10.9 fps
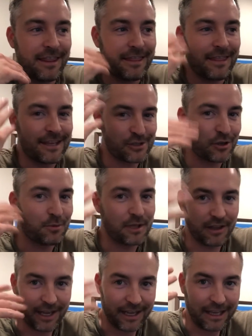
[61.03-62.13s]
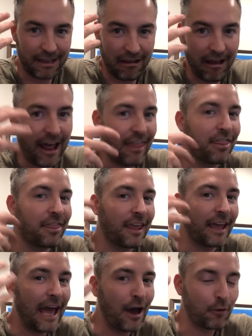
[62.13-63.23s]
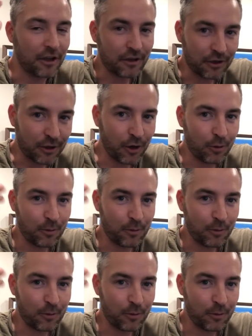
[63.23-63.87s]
this could be like, I think how it could go